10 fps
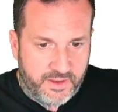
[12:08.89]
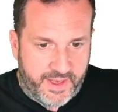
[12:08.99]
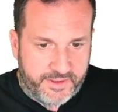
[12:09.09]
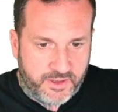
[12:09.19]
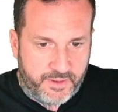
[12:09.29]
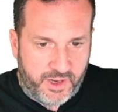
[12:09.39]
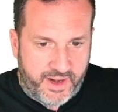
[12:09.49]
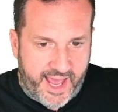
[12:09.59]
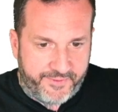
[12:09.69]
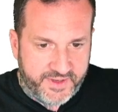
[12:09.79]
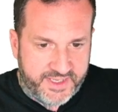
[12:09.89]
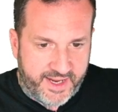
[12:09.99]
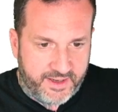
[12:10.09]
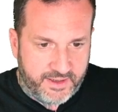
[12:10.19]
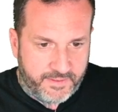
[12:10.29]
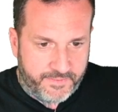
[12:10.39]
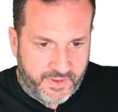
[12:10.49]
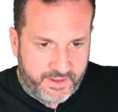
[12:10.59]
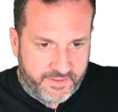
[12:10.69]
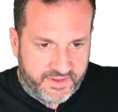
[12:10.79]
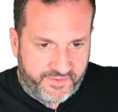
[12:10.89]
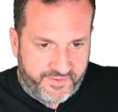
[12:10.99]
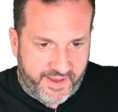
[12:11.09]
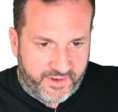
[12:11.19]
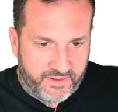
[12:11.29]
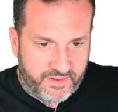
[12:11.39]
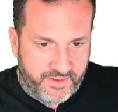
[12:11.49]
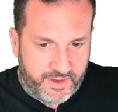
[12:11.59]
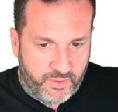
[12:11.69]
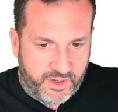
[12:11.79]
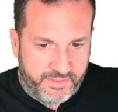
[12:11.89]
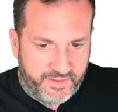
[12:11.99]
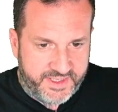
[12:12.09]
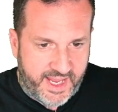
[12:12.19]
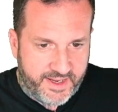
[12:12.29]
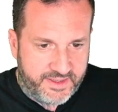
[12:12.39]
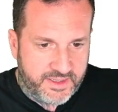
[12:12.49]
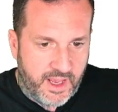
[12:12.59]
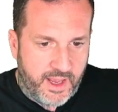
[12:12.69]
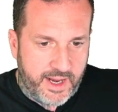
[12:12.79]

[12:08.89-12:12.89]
That took about half a second, right? There's 531 milliseconds.